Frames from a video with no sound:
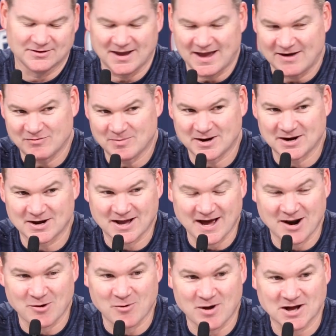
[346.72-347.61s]
everybody to
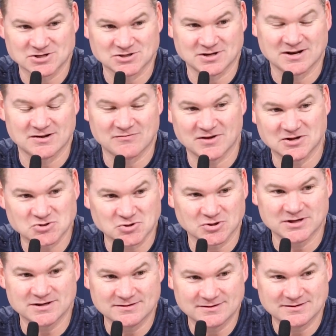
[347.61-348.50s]
kind of watch it
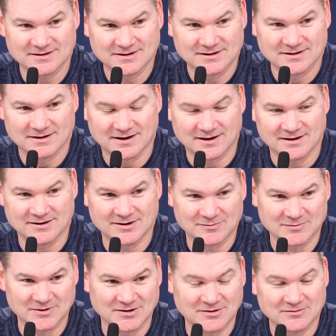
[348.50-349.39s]
individually.
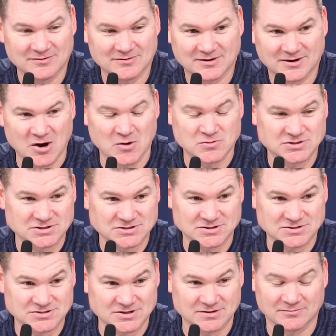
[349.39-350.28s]
Um, you know, coaches
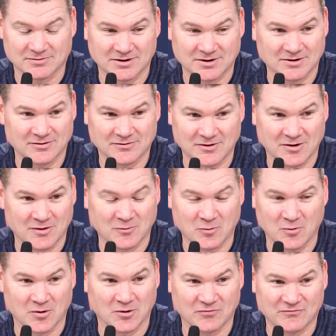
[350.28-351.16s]
are you know are
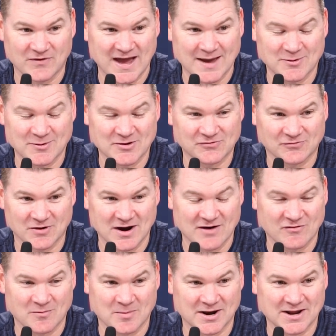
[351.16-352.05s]
world famous for
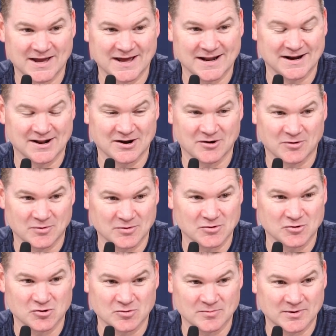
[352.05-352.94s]
everybody getting in a
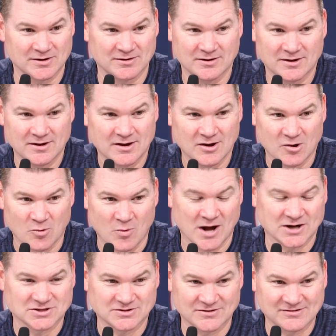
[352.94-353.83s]
room and
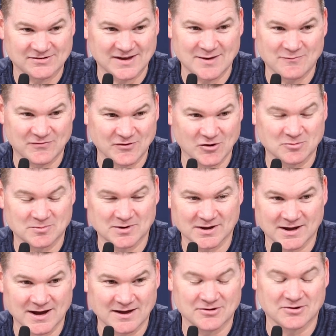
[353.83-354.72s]
watching the same film
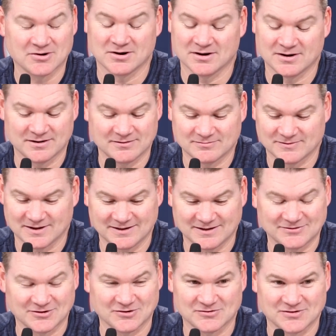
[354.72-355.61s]
together, and it,
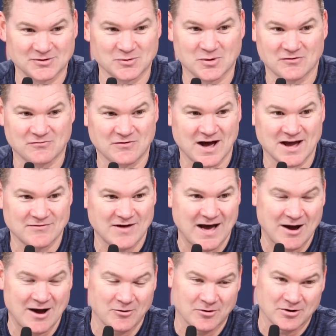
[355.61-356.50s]
it turns into a
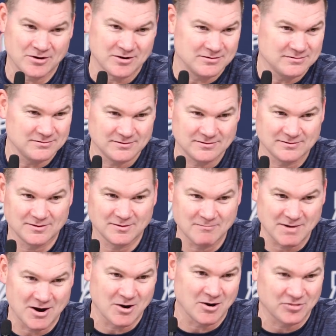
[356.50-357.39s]
five-hour
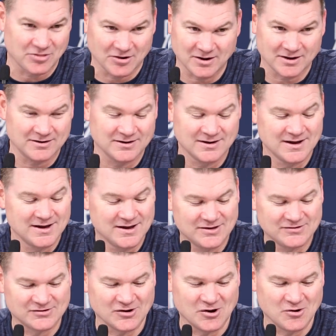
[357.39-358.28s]
marathon.
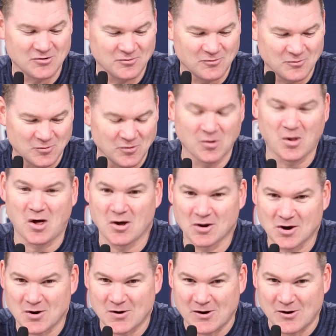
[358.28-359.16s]
So we'll
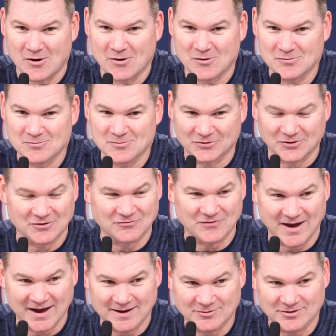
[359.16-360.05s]
all go home with our
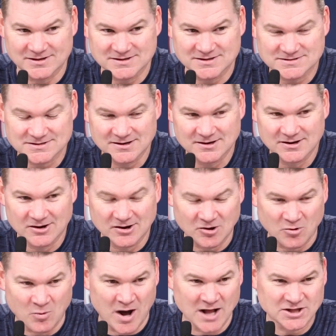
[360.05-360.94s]
families,
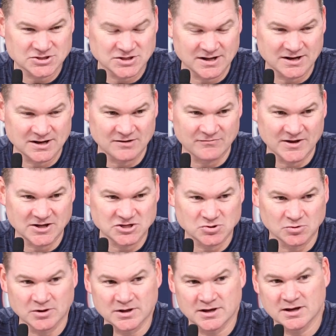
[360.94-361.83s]
watch it
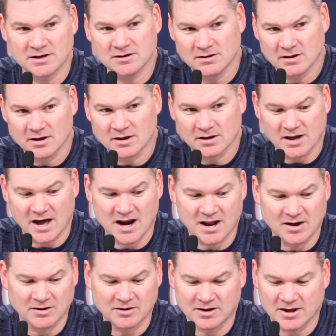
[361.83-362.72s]
individually,
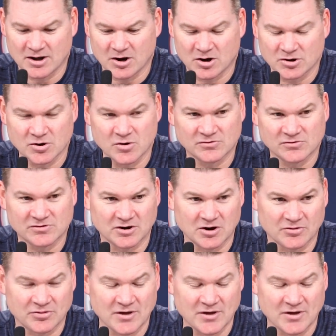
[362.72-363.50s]
kind of get our notes and our